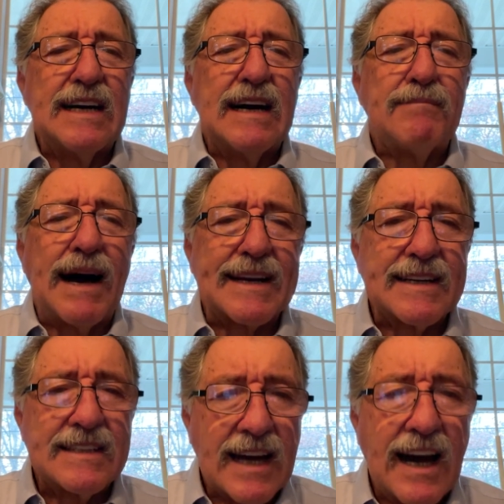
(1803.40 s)
about a
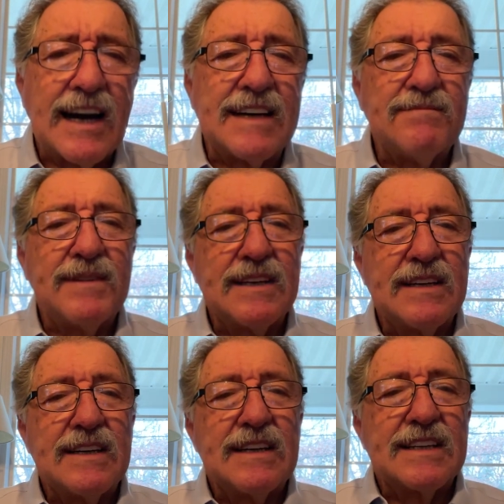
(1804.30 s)
time
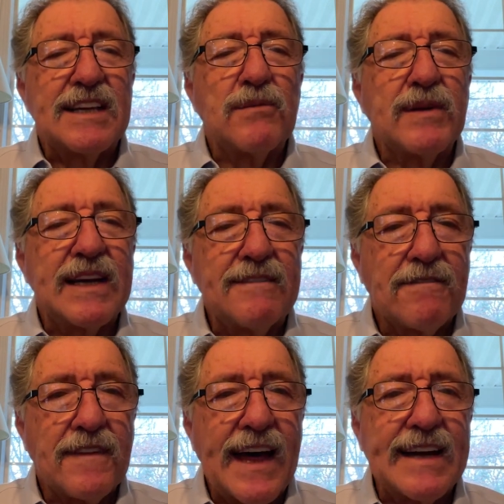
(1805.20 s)
that we
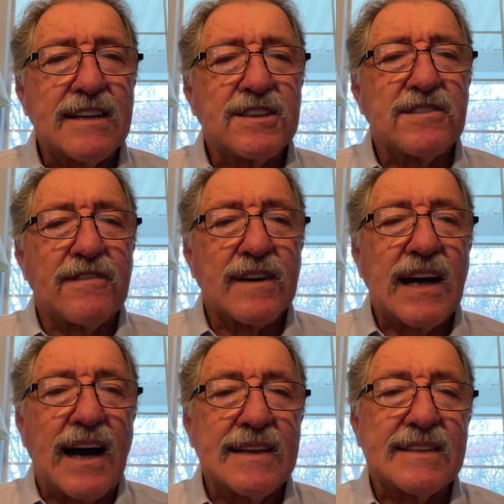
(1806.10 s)
give thanks for
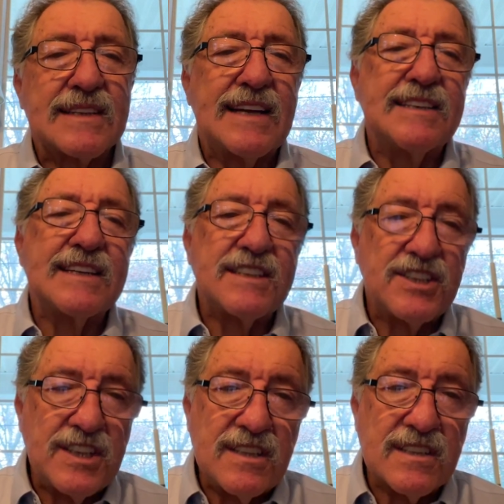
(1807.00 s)
God sending
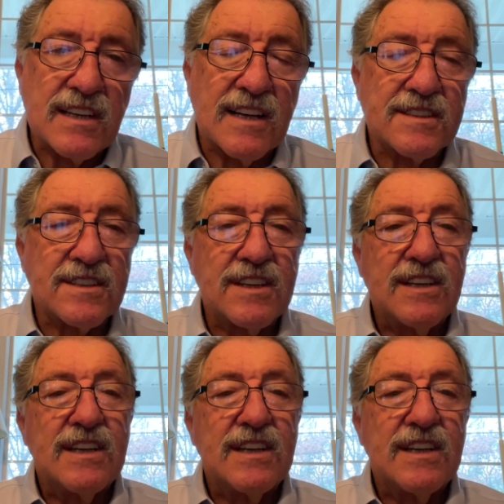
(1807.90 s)
Jesus